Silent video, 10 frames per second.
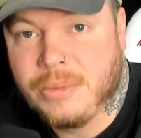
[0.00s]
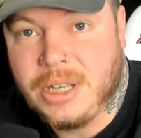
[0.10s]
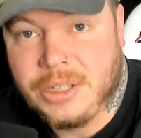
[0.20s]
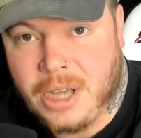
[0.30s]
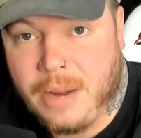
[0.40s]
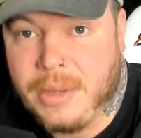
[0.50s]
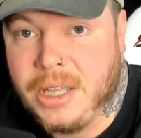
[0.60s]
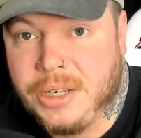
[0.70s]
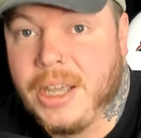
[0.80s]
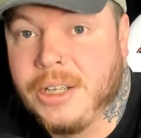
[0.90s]
He's going to be
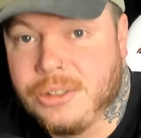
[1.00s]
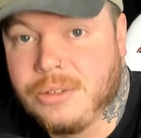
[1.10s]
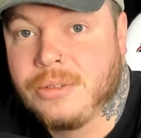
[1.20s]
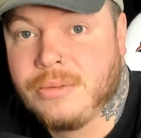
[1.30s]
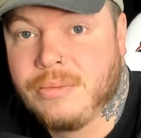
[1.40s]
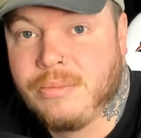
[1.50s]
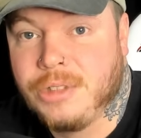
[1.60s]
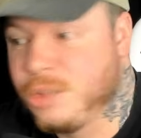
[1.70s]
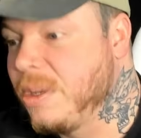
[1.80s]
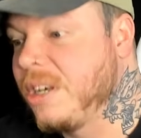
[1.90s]
in danger,
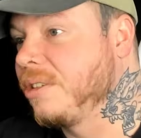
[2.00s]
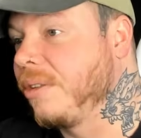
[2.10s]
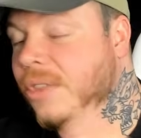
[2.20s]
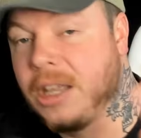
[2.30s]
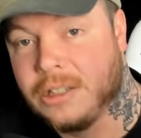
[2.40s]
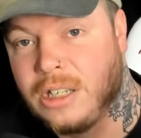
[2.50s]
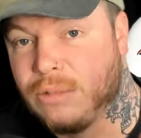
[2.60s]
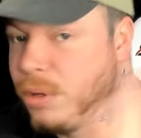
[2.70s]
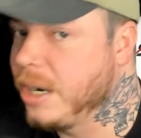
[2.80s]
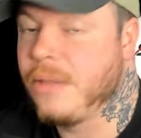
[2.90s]
just because of the things he's
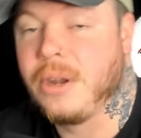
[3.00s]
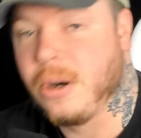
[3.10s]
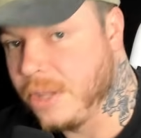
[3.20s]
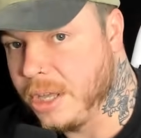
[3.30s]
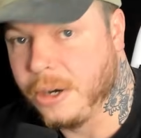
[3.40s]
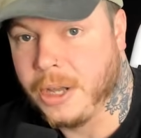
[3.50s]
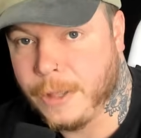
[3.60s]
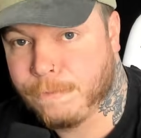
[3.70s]
put out there on the internet.